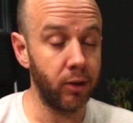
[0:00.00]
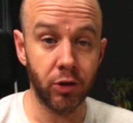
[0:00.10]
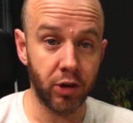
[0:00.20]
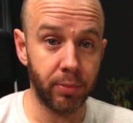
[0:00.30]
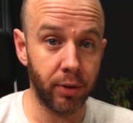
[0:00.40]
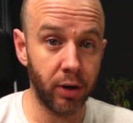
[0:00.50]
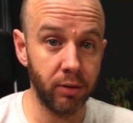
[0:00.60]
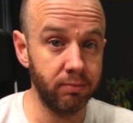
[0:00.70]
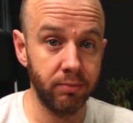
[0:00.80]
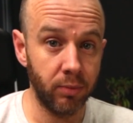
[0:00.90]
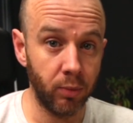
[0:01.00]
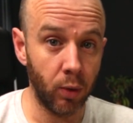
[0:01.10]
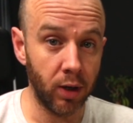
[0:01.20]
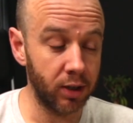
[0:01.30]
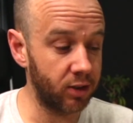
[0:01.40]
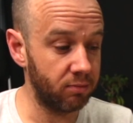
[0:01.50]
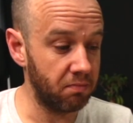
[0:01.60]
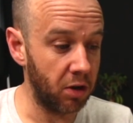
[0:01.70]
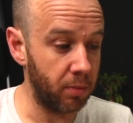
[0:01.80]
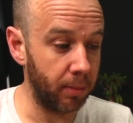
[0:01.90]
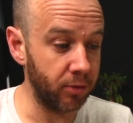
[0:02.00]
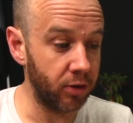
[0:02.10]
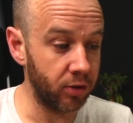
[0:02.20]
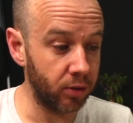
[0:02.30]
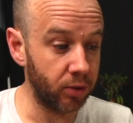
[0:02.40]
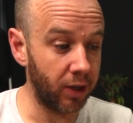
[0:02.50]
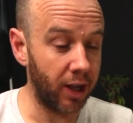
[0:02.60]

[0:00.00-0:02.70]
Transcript: Logic Pro works, no problems at all.